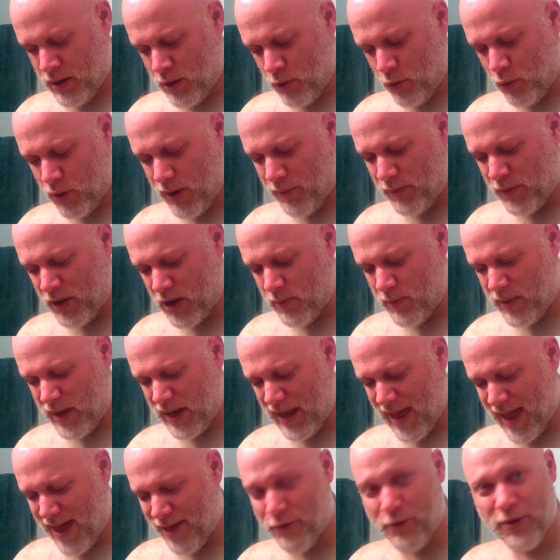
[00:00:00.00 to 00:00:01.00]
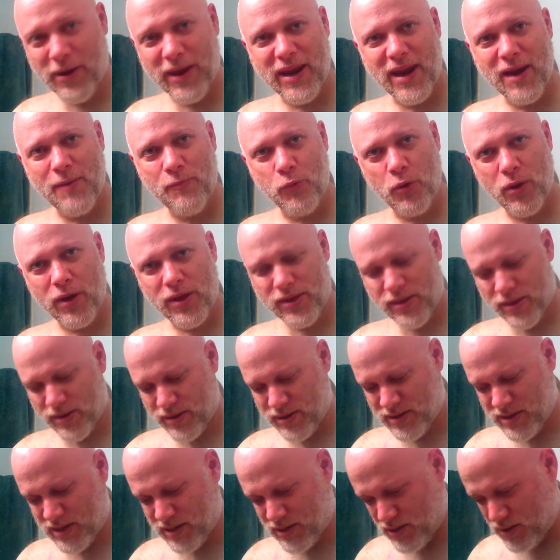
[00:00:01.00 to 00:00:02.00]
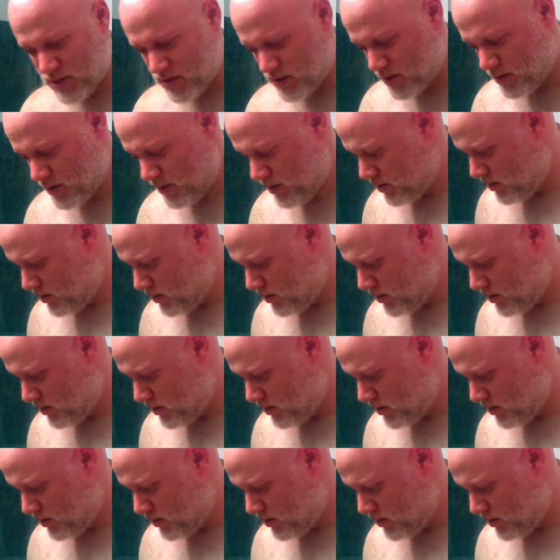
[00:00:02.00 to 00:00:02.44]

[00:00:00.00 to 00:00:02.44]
What I'm going to be lathering it up with, since